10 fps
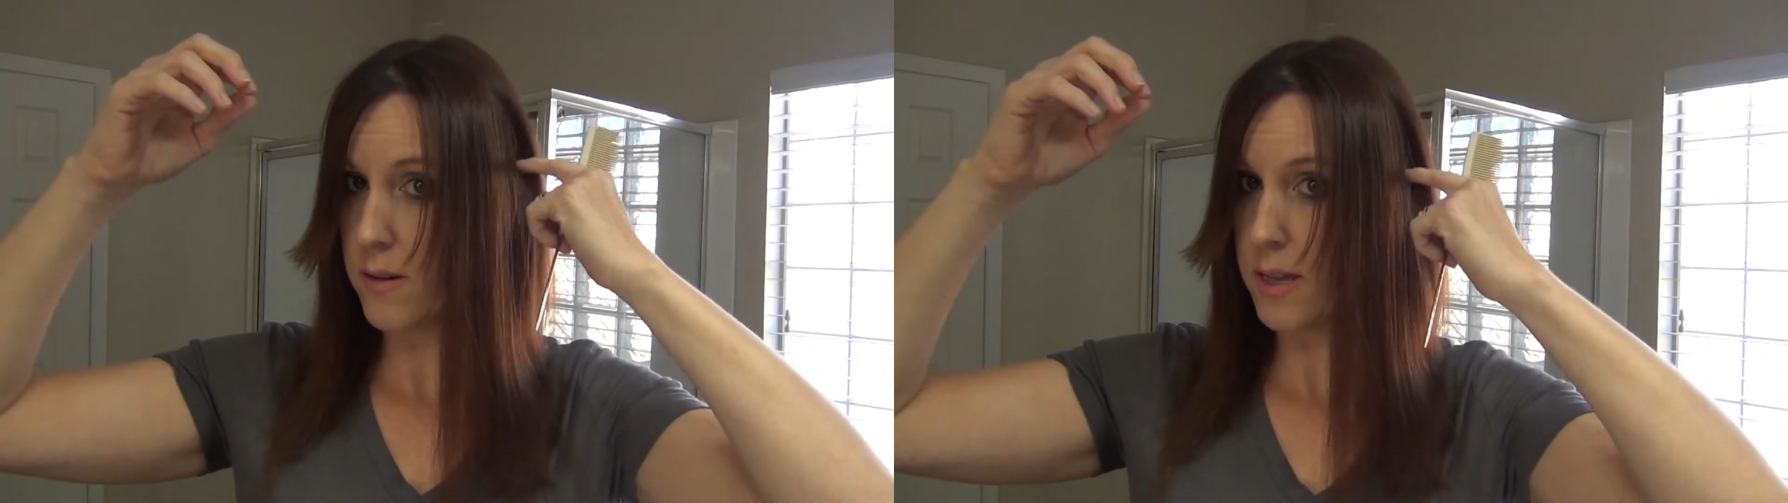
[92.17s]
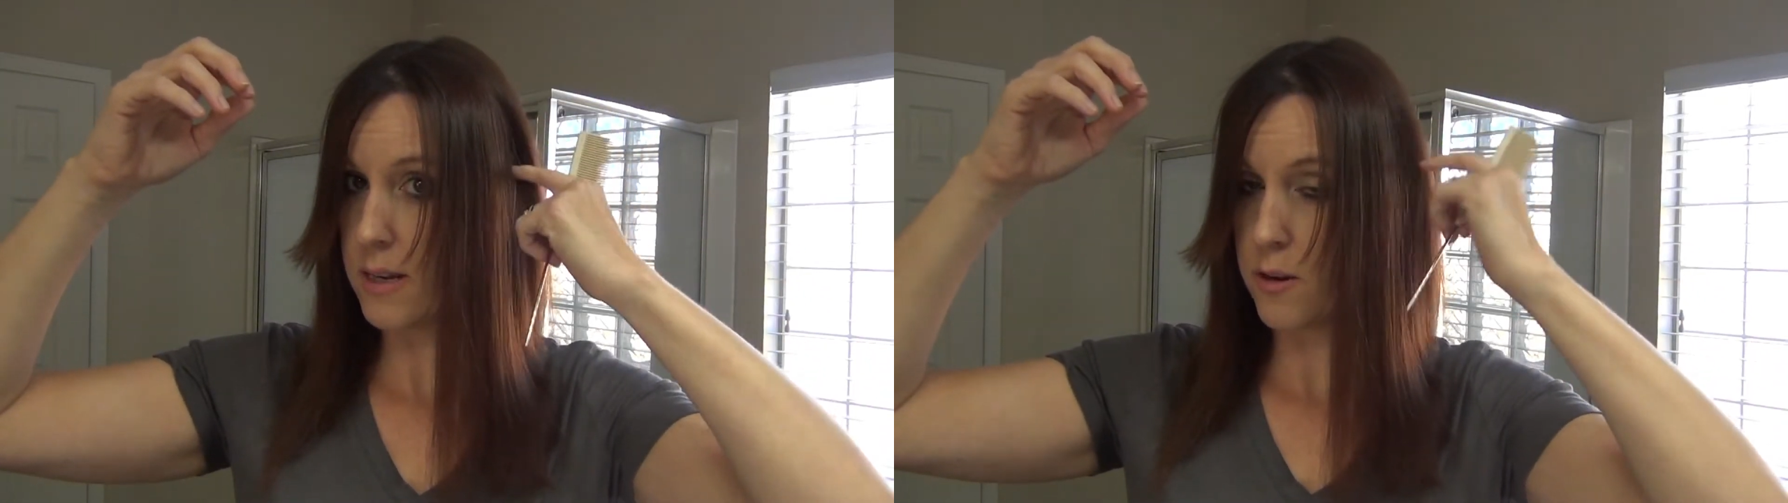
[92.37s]

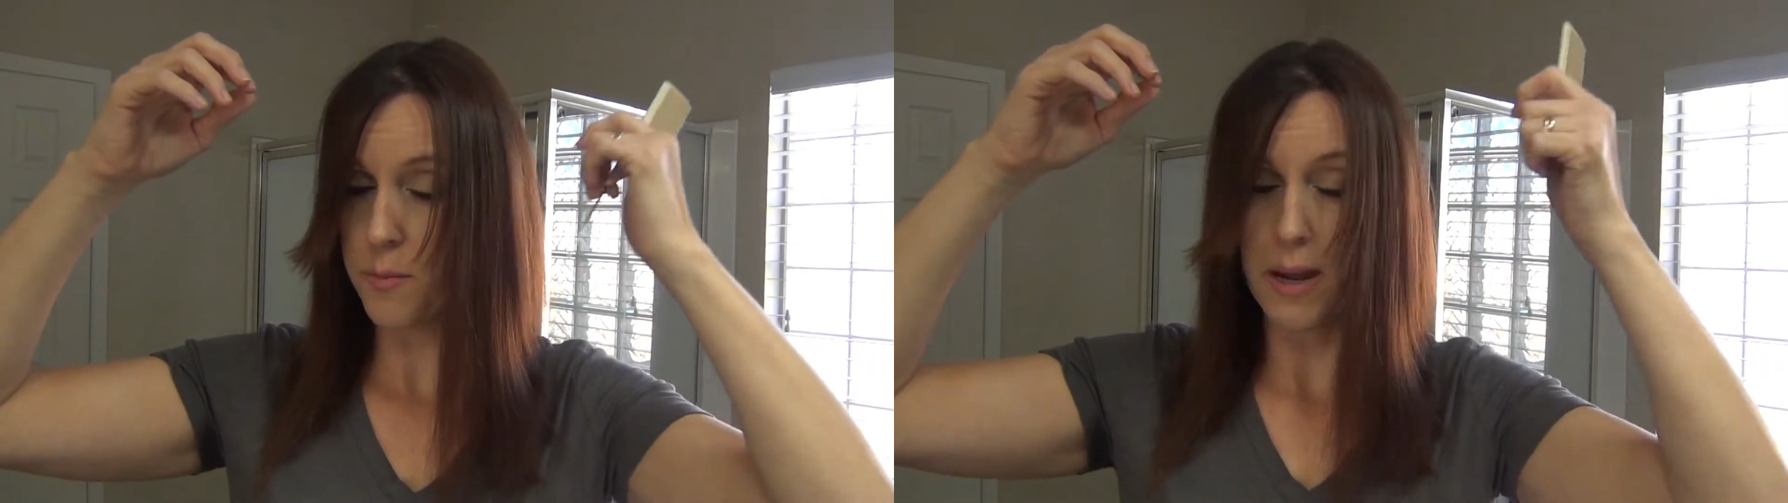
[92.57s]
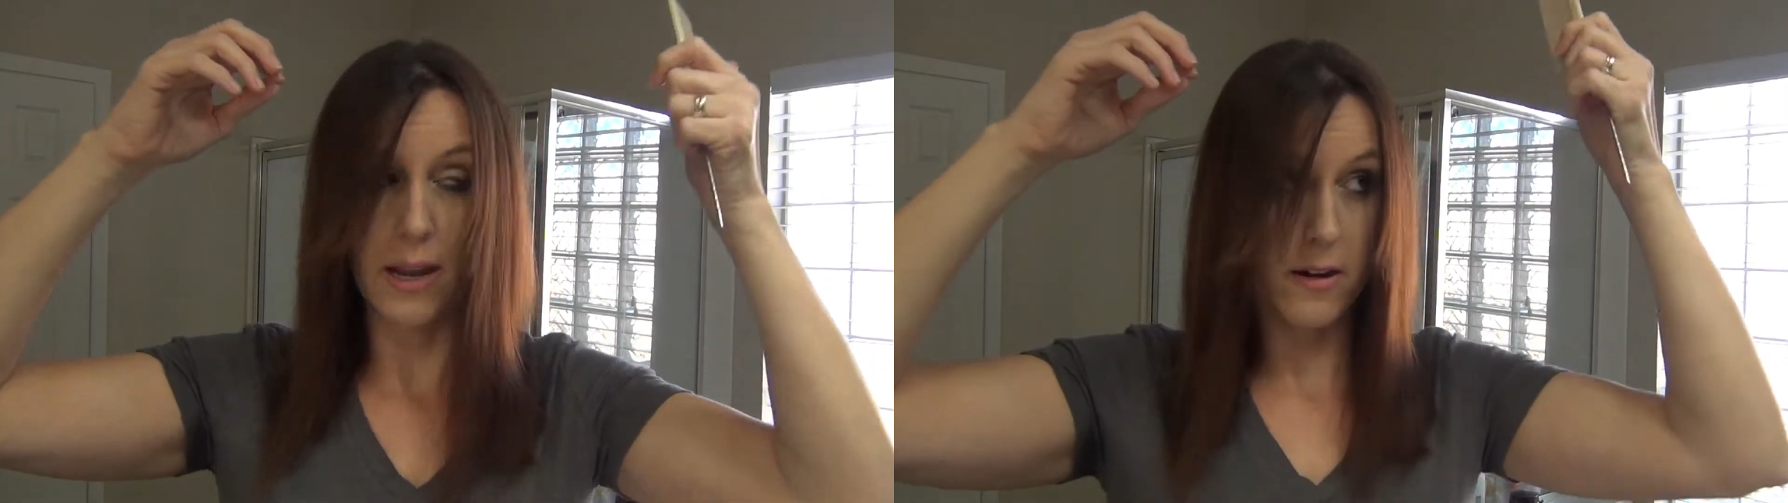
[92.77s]
like near
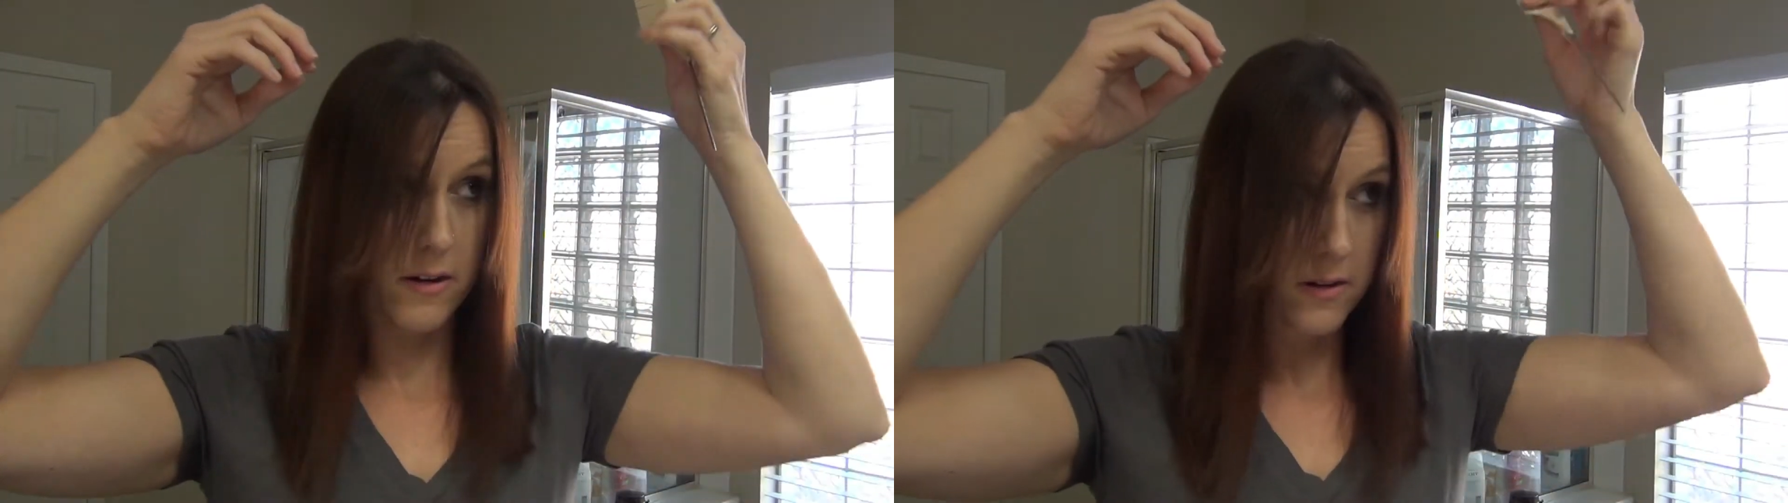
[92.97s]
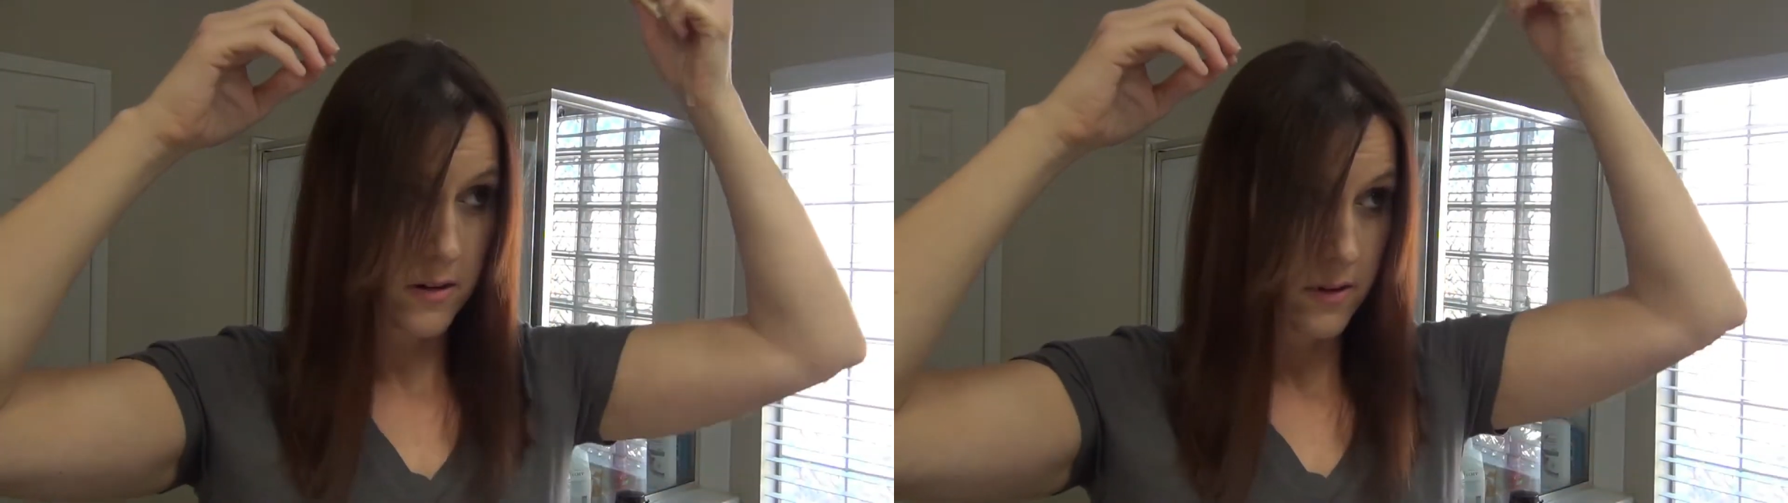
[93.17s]
my
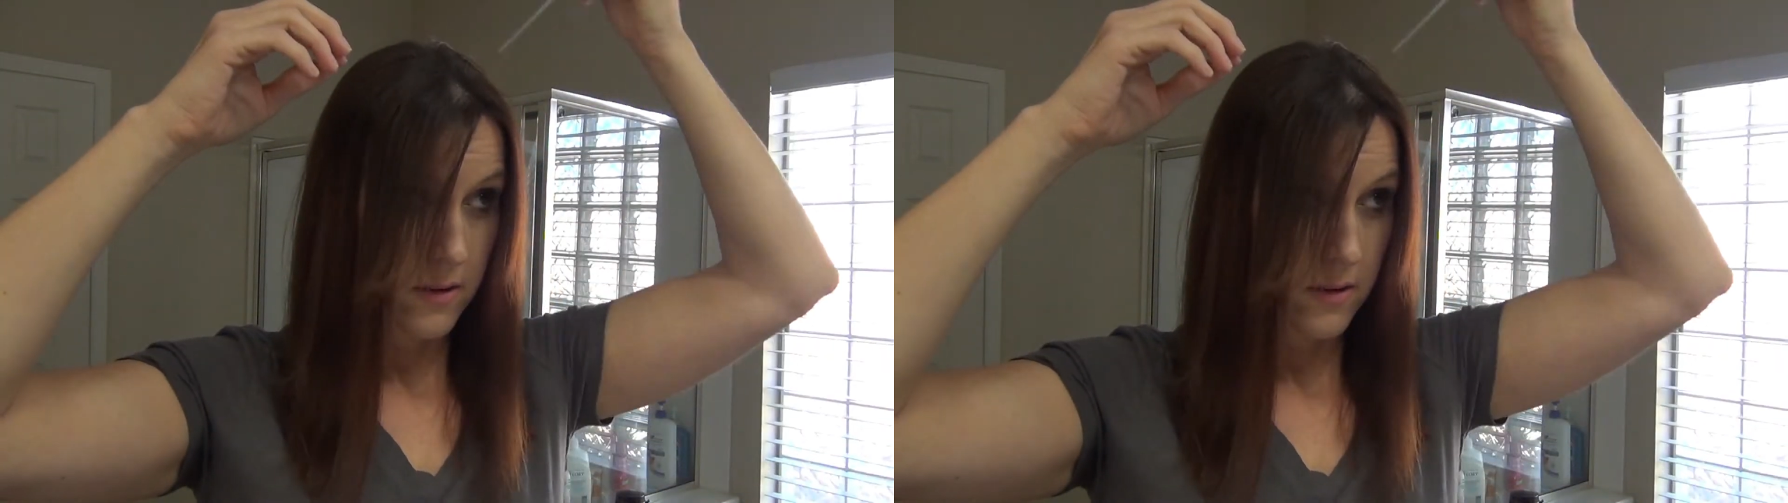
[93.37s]
ear.